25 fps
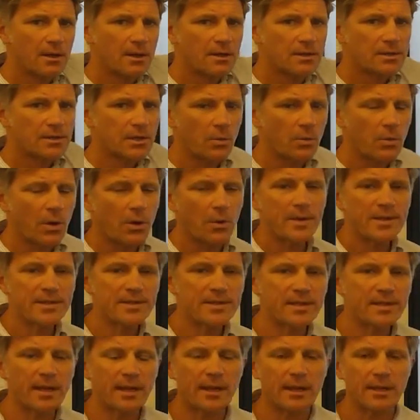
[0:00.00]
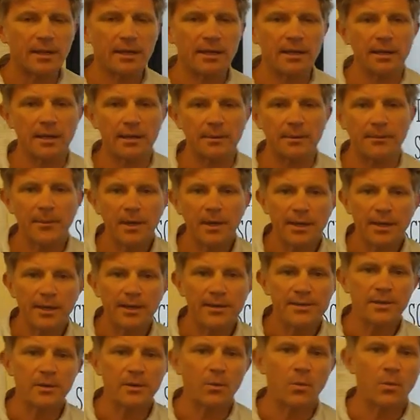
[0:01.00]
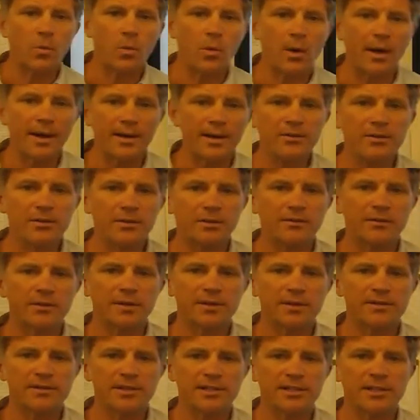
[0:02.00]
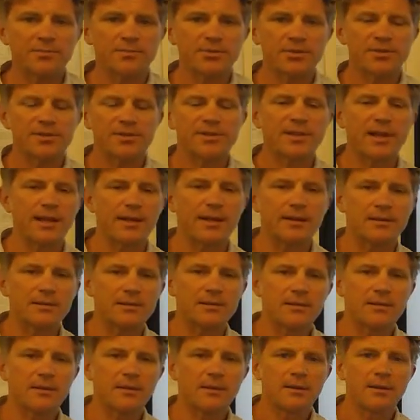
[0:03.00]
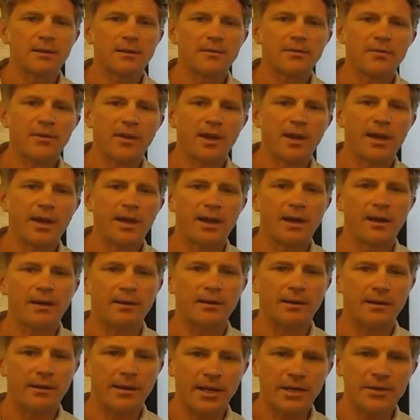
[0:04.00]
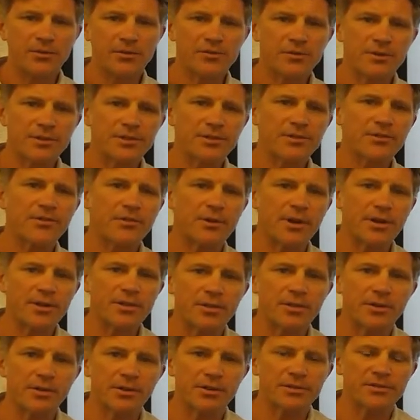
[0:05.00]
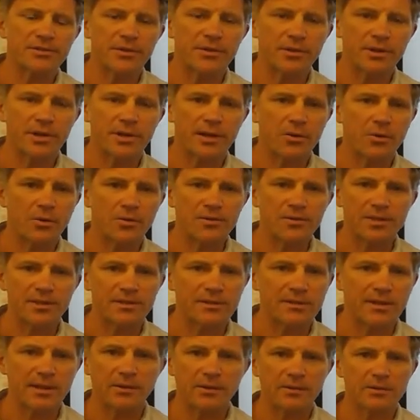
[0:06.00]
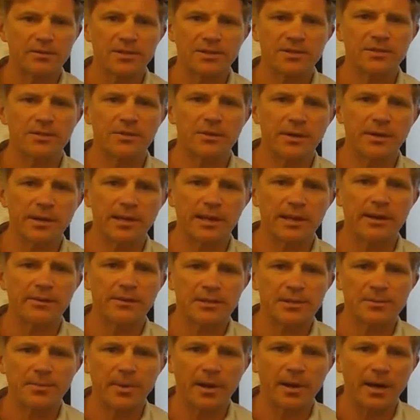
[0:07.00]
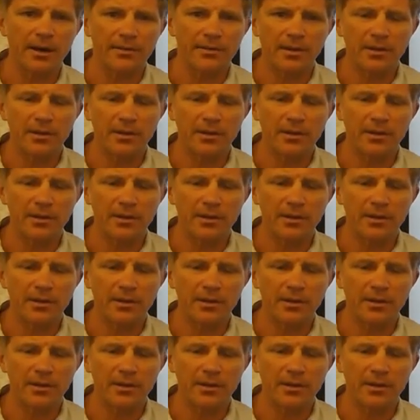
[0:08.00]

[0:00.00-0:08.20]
So what we're saying here is that when universities present their entrance thresholds for their courses, they're not just doing it out of spite.